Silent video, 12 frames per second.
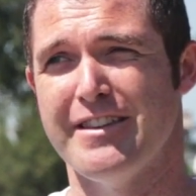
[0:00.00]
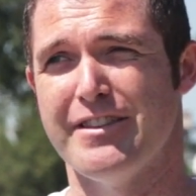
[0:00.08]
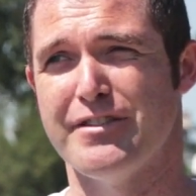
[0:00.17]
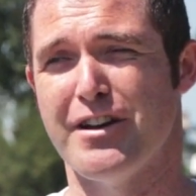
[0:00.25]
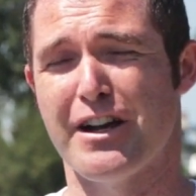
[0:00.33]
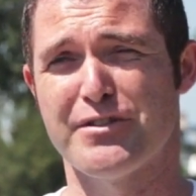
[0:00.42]

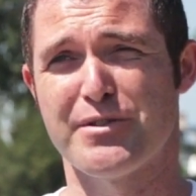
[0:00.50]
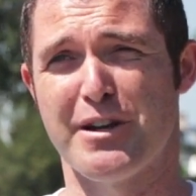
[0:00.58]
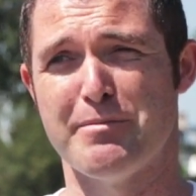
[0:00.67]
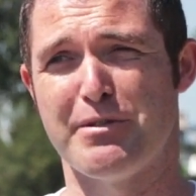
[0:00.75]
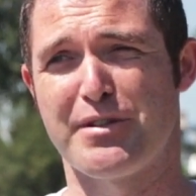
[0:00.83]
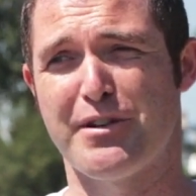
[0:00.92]
the doctors
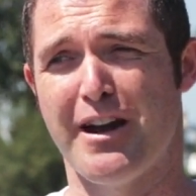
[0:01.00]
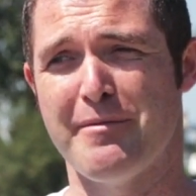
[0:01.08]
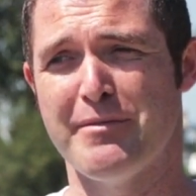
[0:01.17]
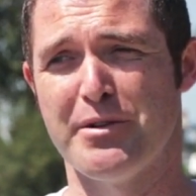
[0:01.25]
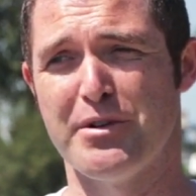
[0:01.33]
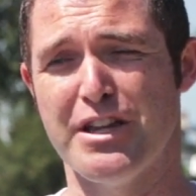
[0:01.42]
want to
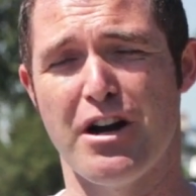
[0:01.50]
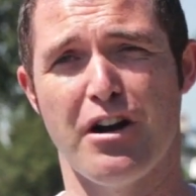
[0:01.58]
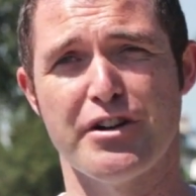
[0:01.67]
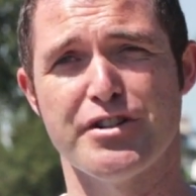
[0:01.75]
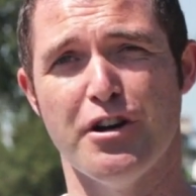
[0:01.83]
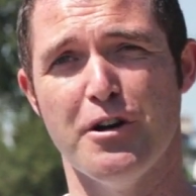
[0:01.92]
prescribe me really
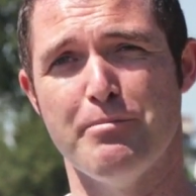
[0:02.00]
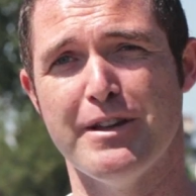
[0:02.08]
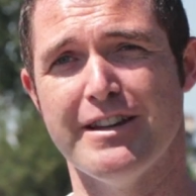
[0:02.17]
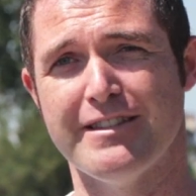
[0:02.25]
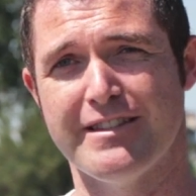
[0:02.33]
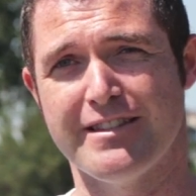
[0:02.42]
harsh
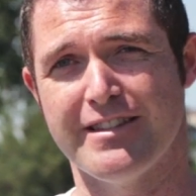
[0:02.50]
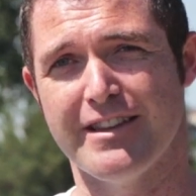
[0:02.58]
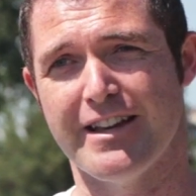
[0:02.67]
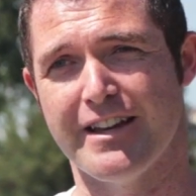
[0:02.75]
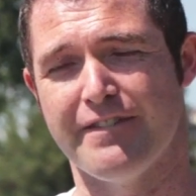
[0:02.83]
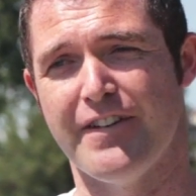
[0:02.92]
opiates
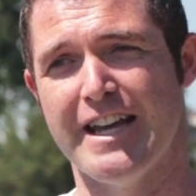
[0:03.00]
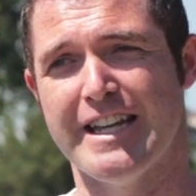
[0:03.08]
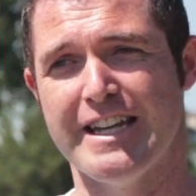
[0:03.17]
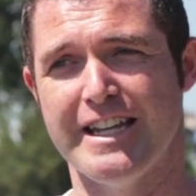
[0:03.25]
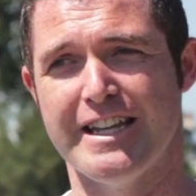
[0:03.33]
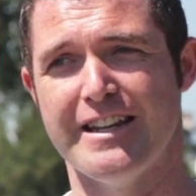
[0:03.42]
like
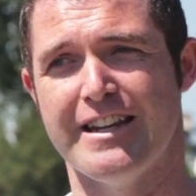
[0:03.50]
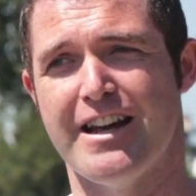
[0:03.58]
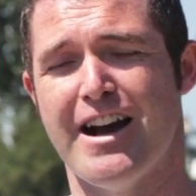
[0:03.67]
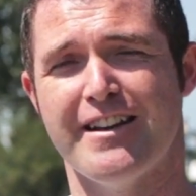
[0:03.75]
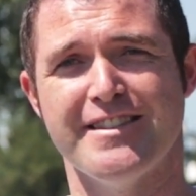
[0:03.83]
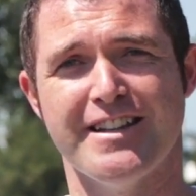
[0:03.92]
Vicodin and
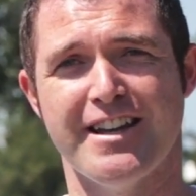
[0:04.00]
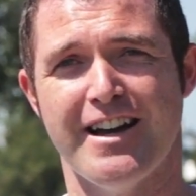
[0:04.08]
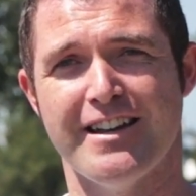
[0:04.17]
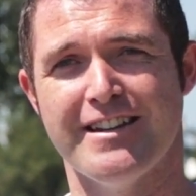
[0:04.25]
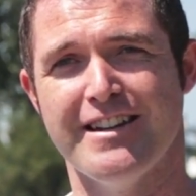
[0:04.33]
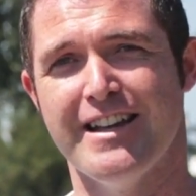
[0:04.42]

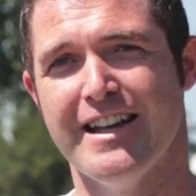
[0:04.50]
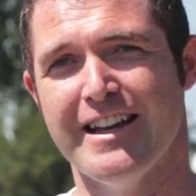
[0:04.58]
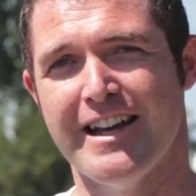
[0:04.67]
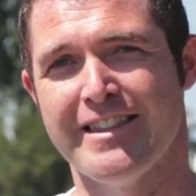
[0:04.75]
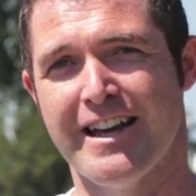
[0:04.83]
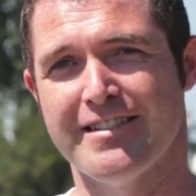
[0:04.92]
Oxycontin,
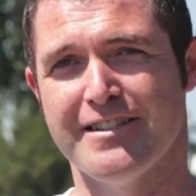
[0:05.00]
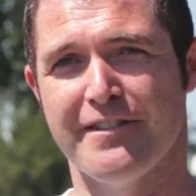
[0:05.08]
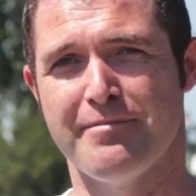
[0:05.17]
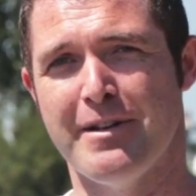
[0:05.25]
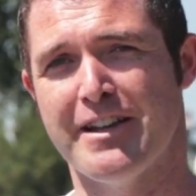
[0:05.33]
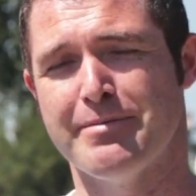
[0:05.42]
and that
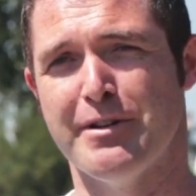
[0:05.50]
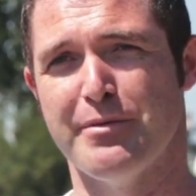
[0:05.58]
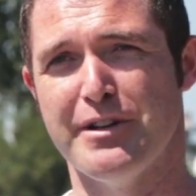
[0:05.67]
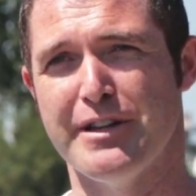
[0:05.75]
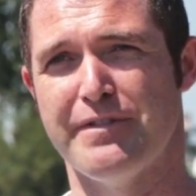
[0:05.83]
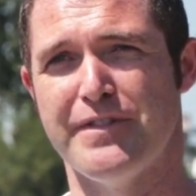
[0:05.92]
stuff makes me
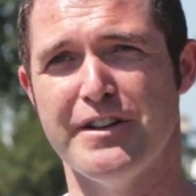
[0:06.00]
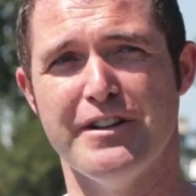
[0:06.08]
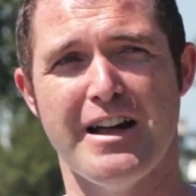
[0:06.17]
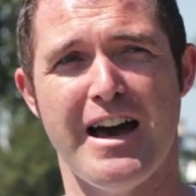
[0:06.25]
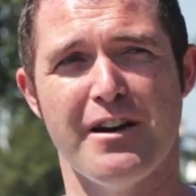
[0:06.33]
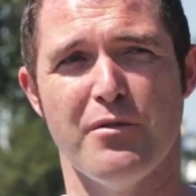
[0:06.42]
really
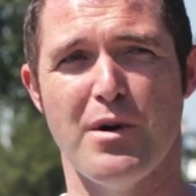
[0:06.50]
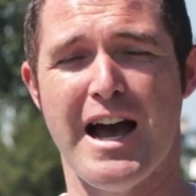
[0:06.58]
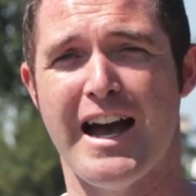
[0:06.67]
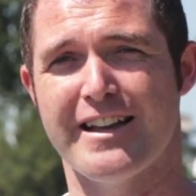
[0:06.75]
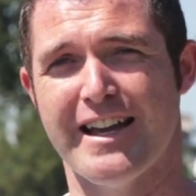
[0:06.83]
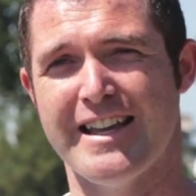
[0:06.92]
feel out of
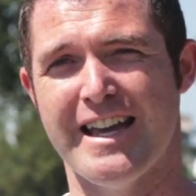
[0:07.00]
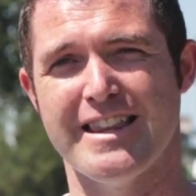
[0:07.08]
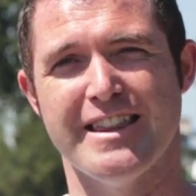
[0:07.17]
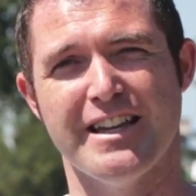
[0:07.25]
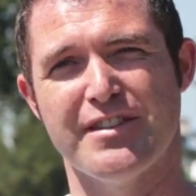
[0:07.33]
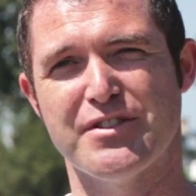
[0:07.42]
whack. I
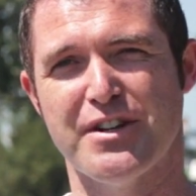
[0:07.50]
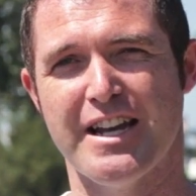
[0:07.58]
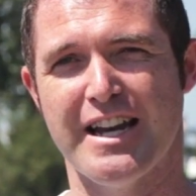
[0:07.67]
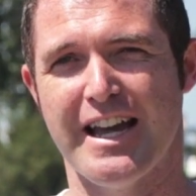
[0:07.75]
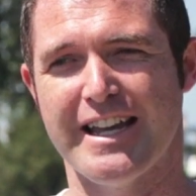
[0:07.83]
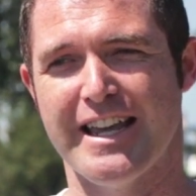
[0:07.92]
can't think
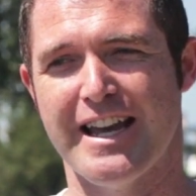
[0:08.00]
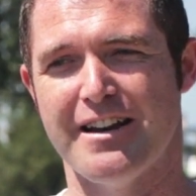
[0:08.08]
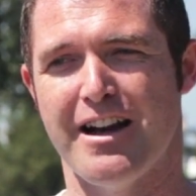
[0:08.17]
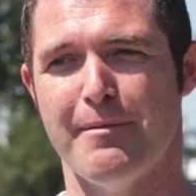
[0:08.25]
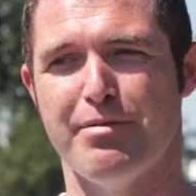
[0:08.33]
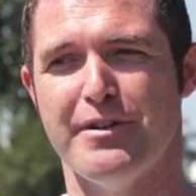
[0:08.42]
straight, I
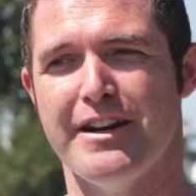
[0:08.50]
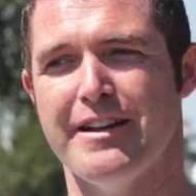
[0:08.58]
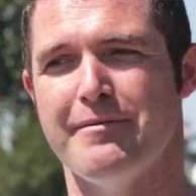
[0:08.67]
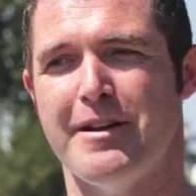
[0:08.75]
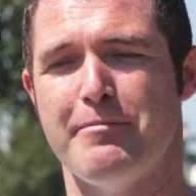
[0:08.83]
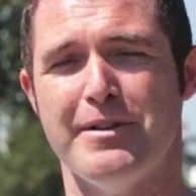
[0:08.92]
can't
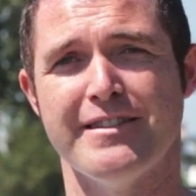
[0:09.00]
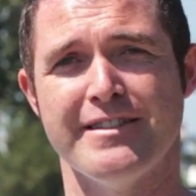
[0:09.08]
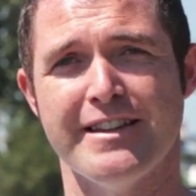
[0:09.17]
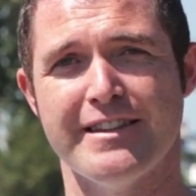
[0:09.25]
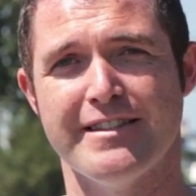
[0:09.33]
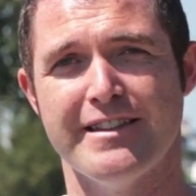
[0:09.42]
operate my
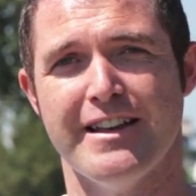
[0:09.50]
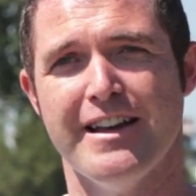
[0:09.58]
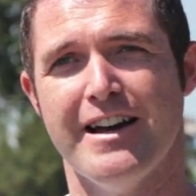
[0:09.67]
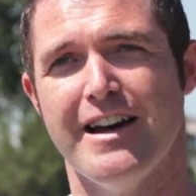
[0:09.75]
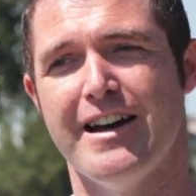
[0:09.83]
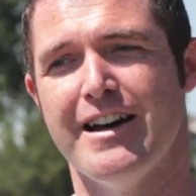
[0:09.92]
business,
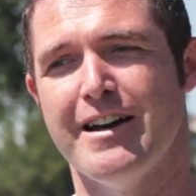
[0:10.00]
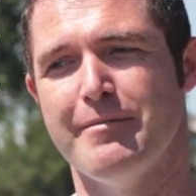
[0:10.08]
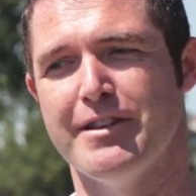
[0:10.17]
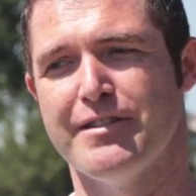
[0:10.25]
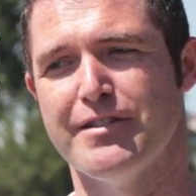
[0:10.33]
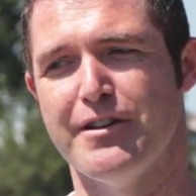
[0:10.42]

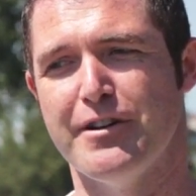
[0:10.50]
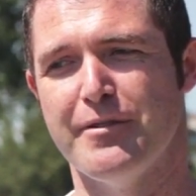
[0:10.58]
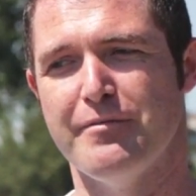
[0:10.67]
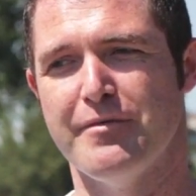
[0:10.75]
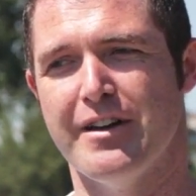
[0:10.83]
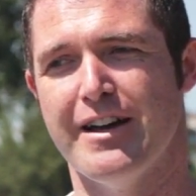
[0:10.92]
and so